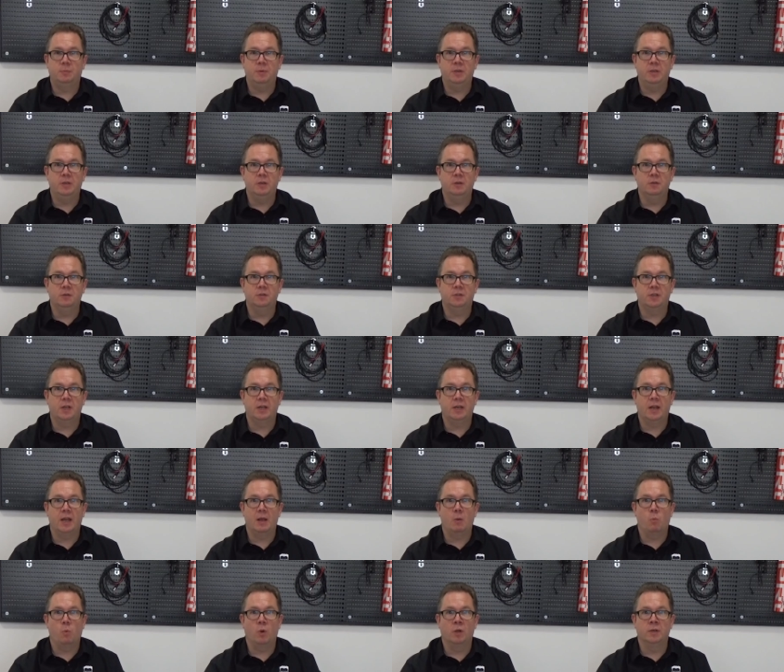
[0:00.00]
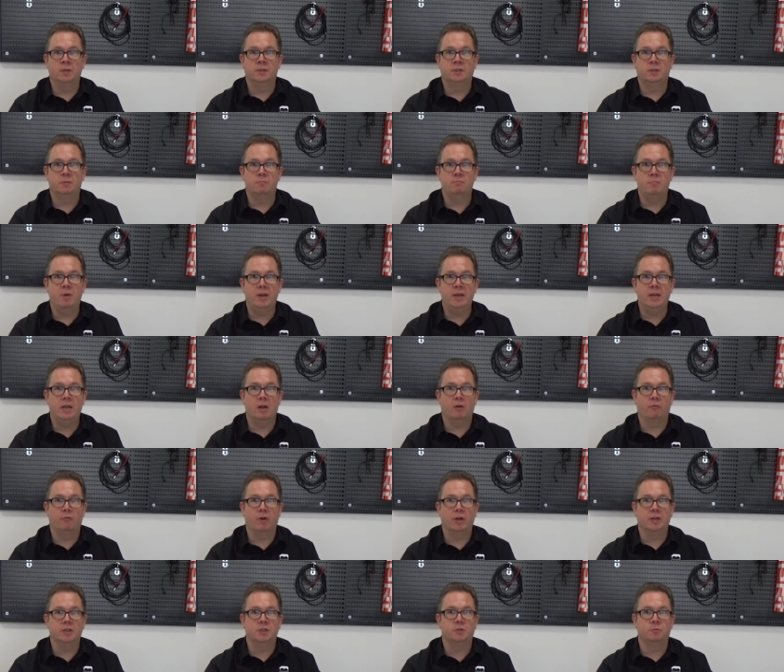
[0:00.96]
be used in a one-to-many
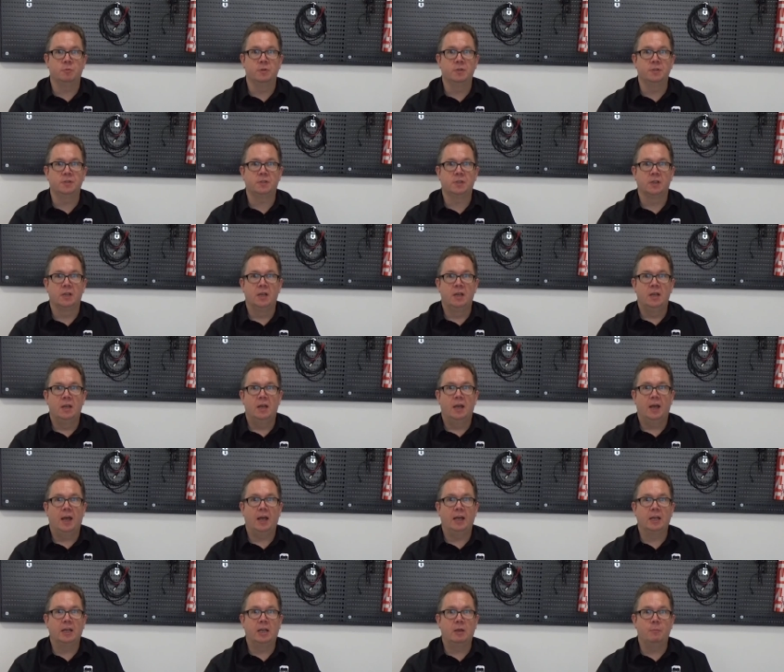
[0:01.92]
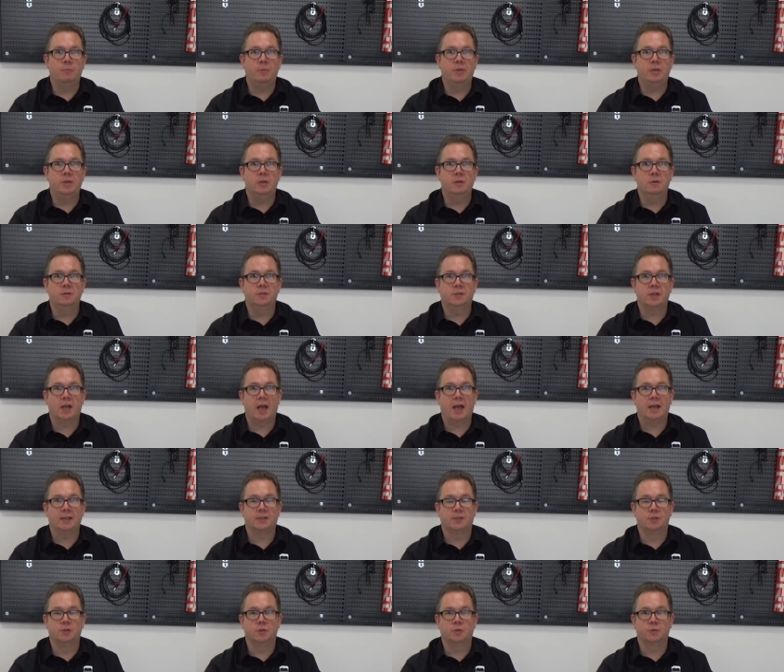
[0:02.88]
arrangement and can be used
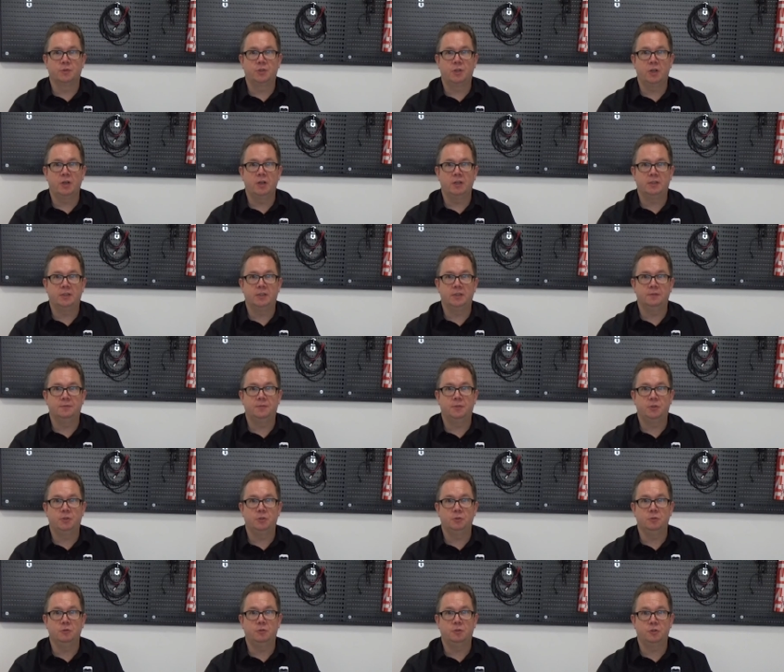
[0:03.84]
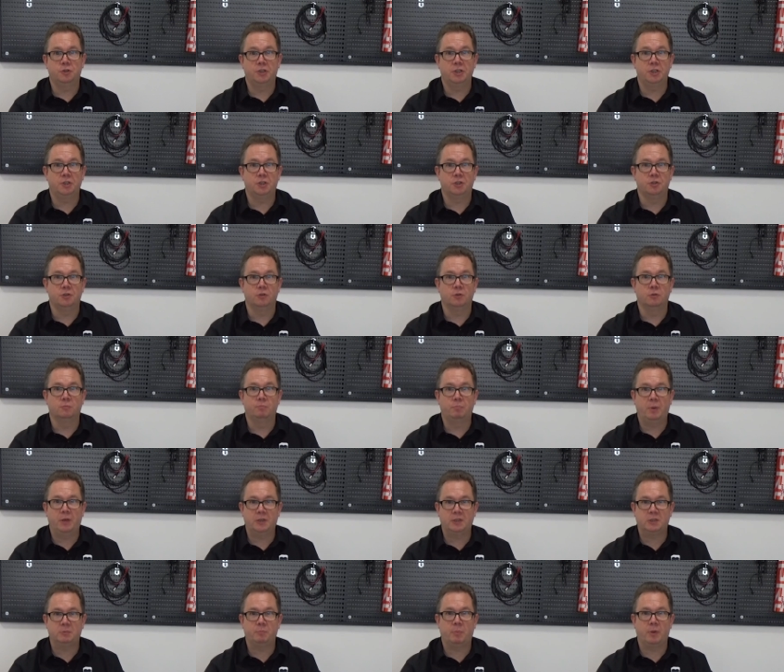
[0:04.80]
as an alternative to traditional
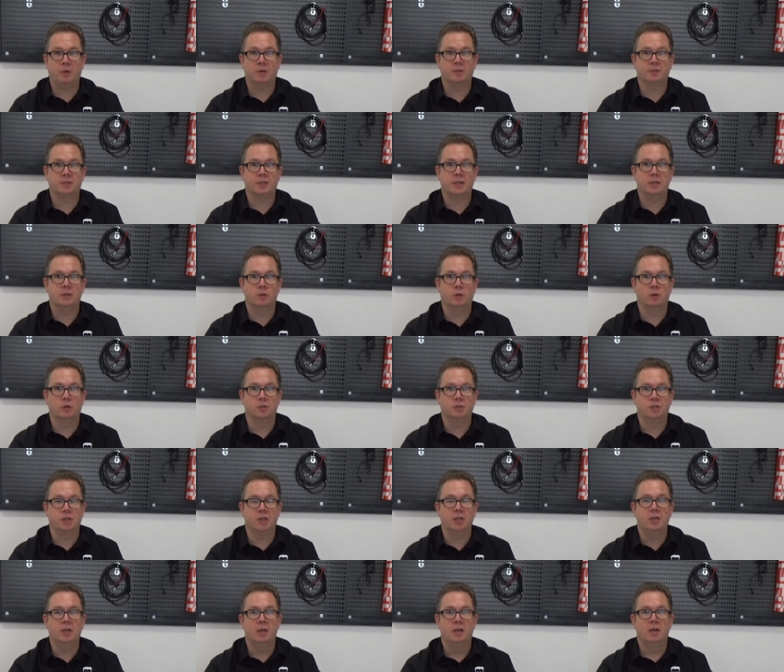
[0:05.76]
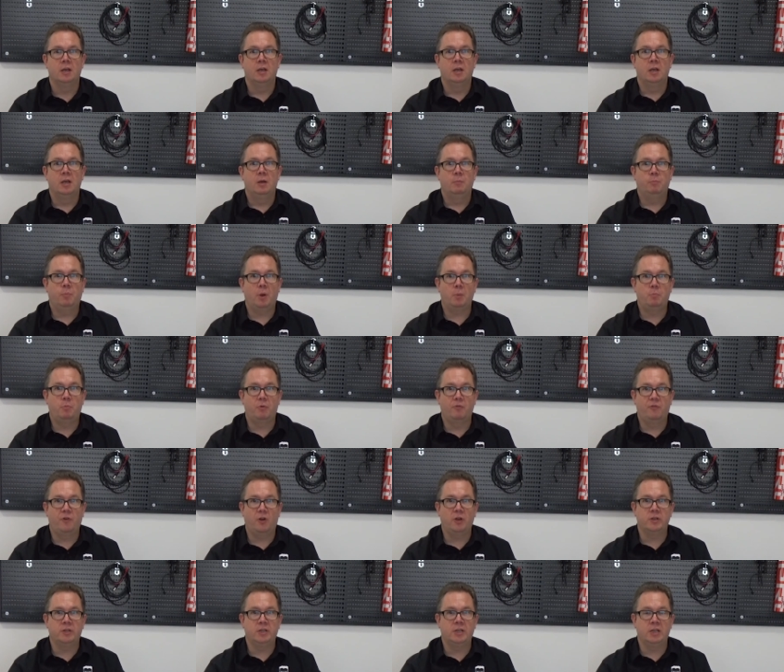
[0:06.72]
bus bar technology by
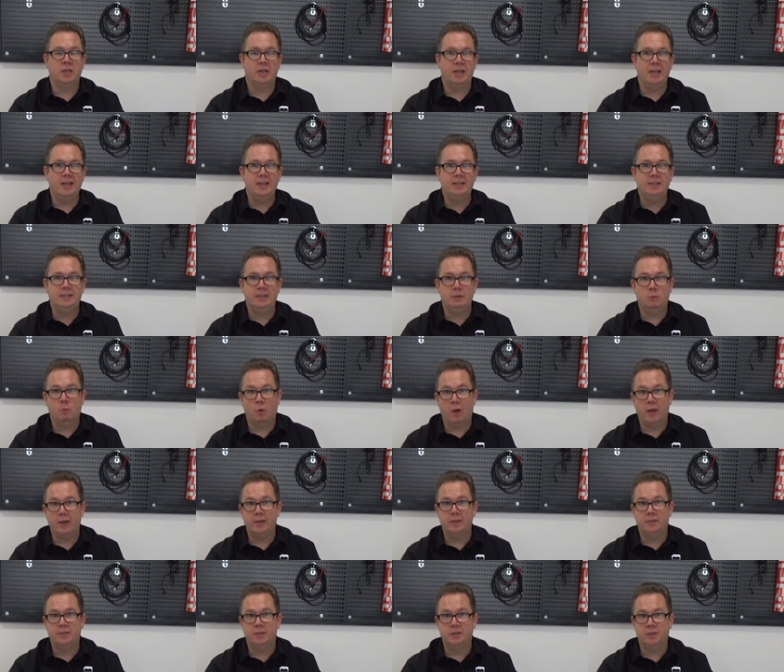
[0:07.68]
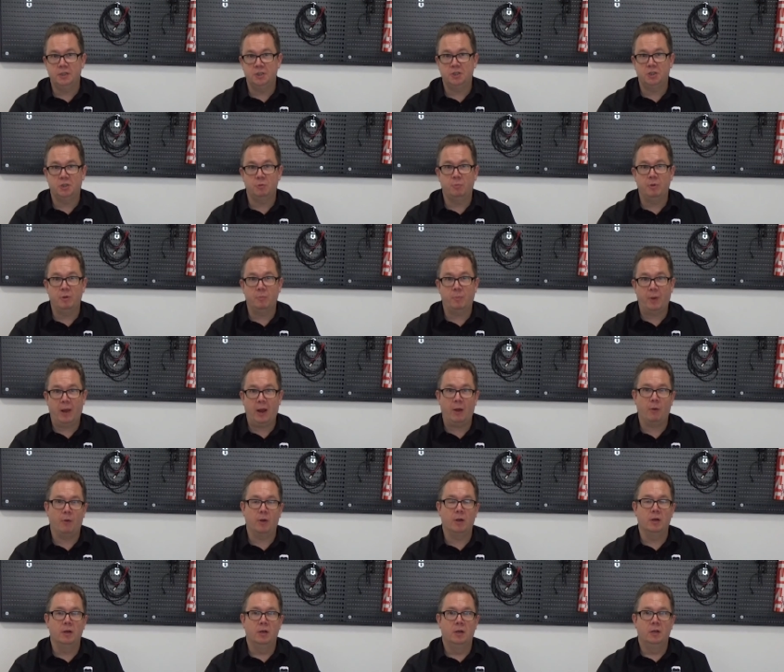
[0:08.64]
providing an easy way to distribute
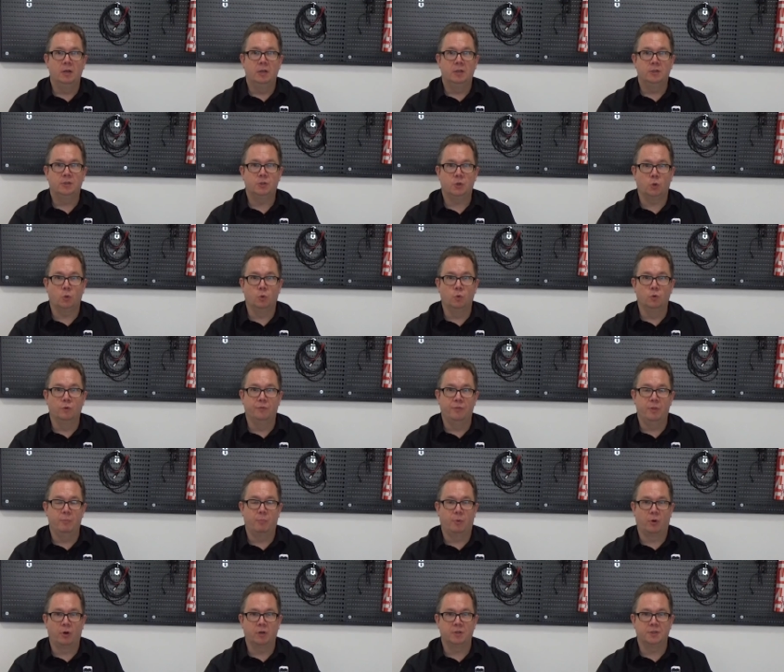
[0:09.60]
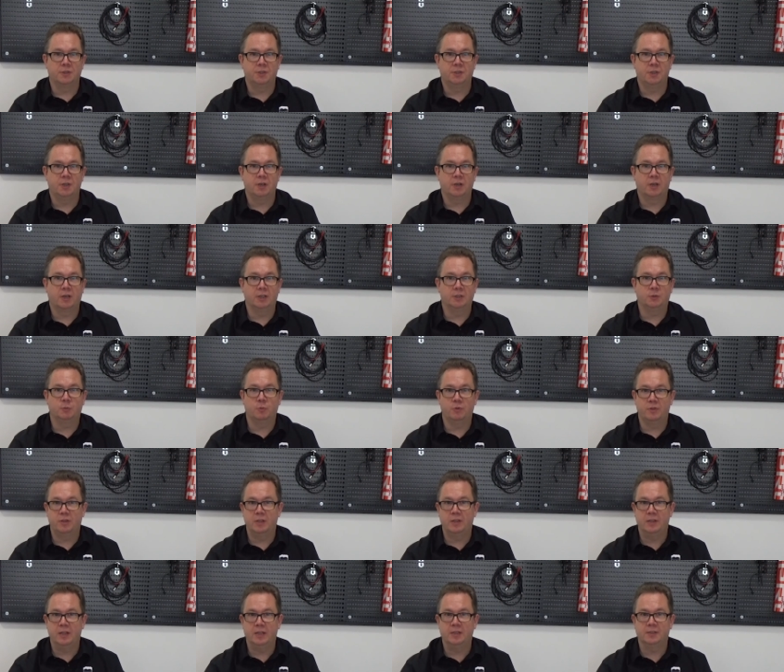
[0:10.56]
power to all of the branch circuits
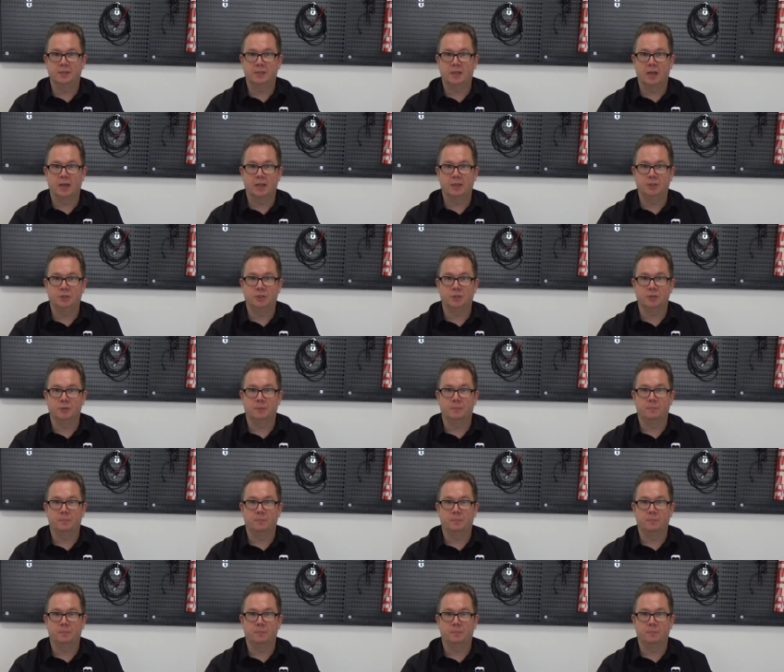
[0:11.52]
within the installation.